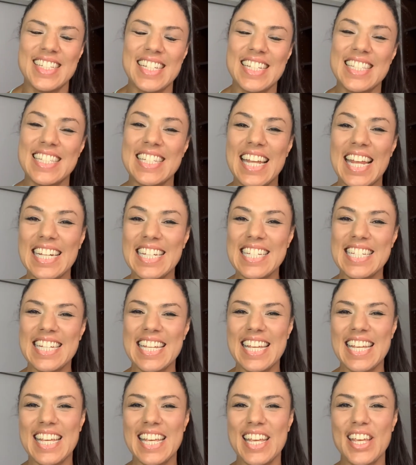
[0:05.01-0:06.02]
It's Natty
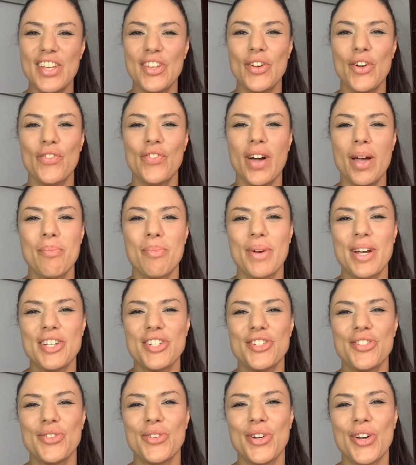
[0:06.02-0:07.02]
T here, your
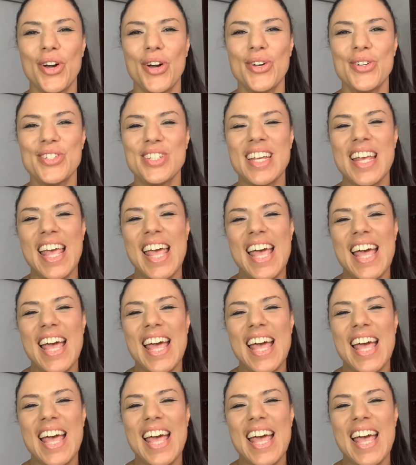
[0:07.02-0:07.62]
vibrational coach,